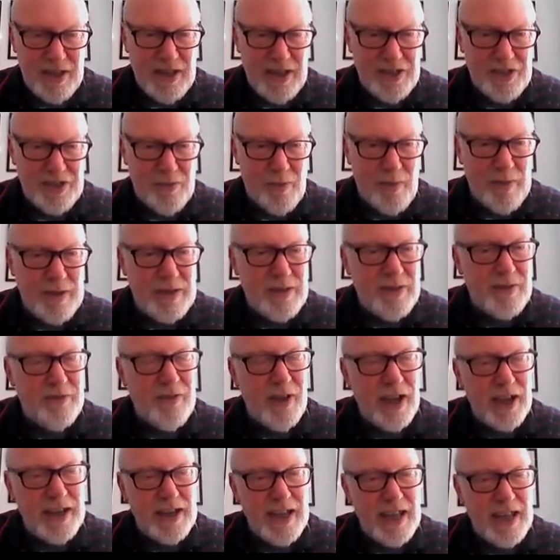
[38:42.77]
So we
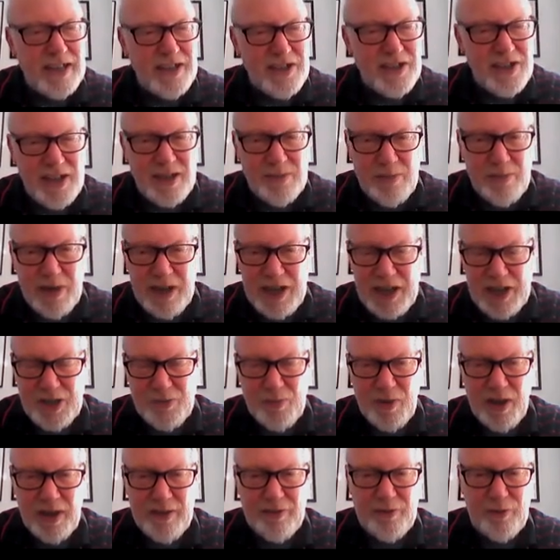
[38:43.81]
divide 18 minutes
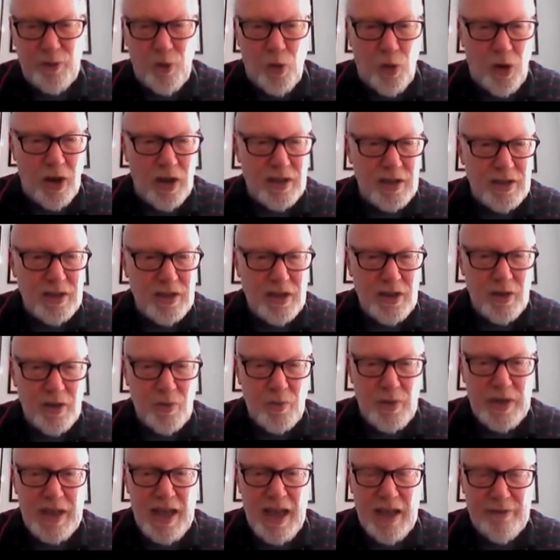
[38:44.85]
by 4,
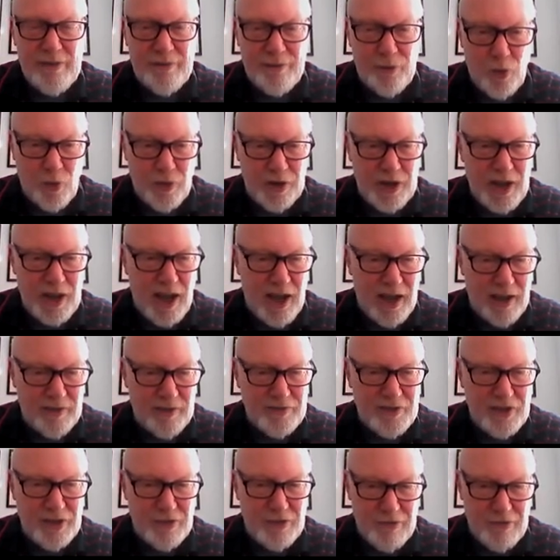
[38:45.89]
we get
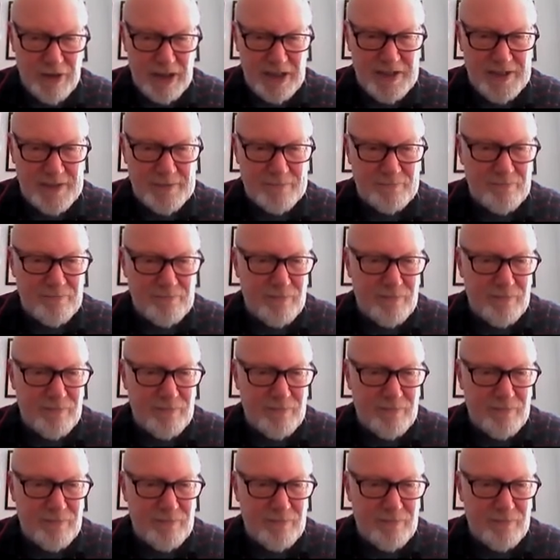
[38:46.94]
4.5 degrees.